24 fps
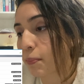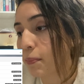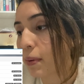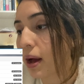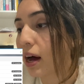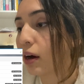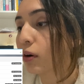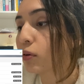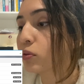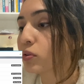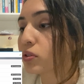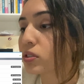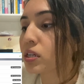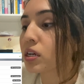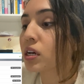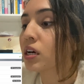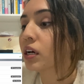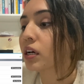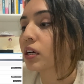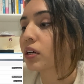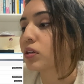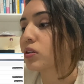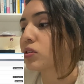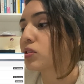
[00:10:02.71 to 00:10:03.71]
amount.
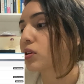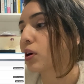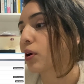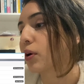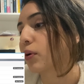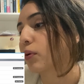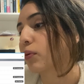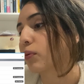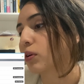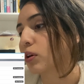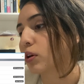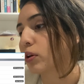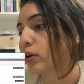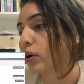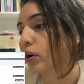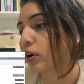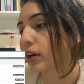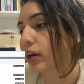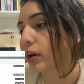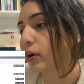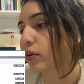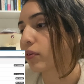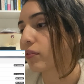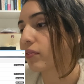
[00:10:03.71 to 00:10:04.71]
So you
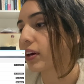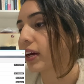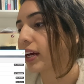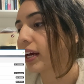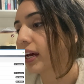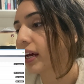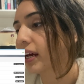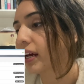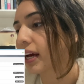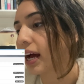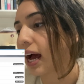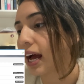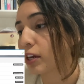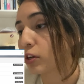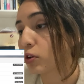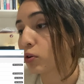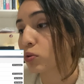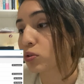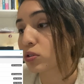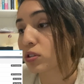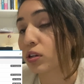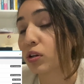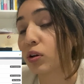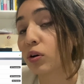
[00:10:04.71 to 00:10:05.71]
log it over here, and you
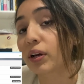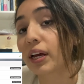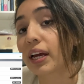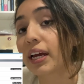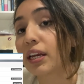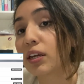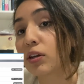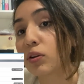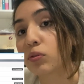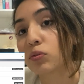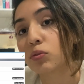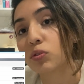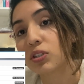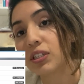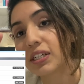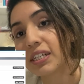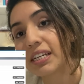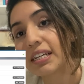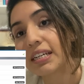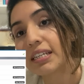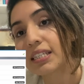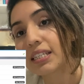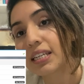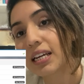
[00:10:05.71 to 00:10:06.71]
also log it in your
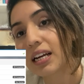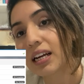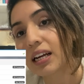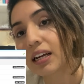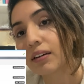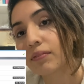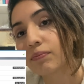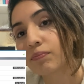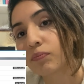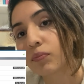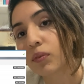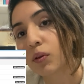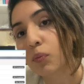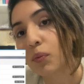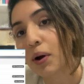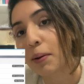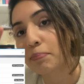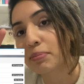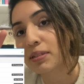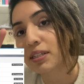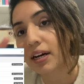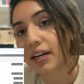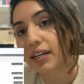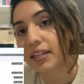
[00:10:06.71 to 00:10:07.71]
GDC
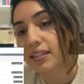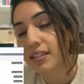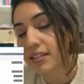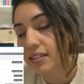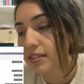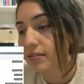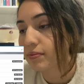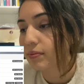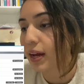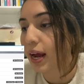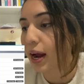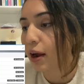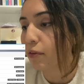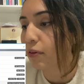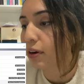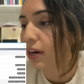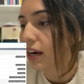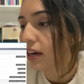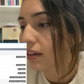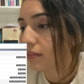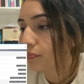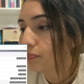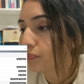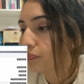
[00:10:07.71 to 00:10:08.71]
website
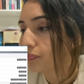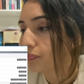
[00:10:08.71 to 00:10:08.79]
area.